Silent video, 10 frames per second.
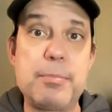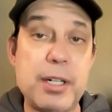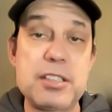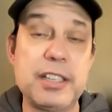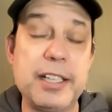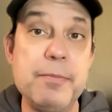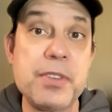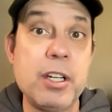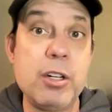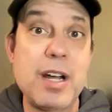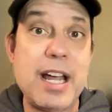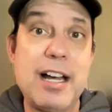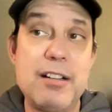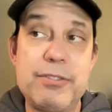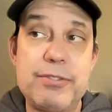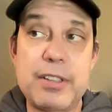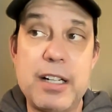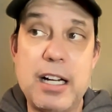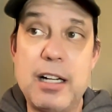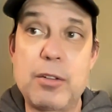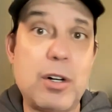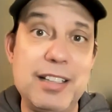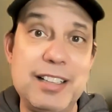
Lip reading: personally who have, or at